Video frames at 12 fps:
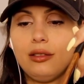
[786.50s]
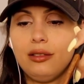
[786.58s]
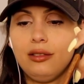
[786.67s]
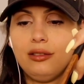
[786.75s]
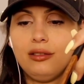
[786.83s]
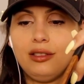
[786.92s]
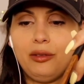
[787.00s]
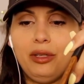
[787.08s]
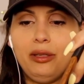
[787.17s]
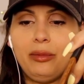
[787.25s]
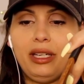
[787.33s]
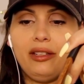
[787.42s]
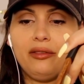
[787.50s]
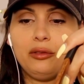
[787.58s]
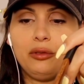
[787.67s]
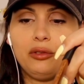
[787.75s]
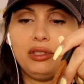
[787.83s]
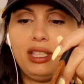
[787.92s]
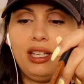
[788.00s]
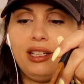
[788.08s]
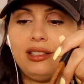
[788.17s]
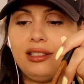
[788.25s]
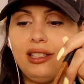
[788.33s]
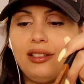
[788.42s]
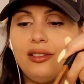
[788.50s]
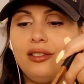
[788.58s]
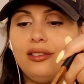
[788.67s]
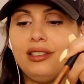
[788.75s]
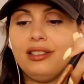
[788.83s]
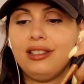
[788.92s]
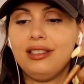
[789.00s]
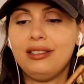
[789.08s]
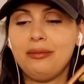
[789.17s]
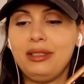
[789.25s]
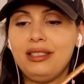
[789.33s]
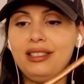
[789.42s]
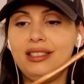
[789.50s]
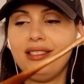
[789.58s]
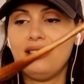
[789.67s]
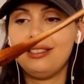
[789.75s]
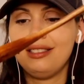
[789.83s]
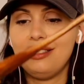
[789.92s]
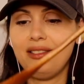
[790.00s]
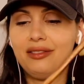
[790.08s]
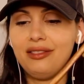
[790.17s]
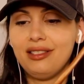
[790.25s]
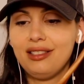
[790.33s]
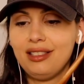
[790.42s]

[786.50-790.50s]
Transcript: I want a bite of noodles that has like all the sesame seeds and stuff.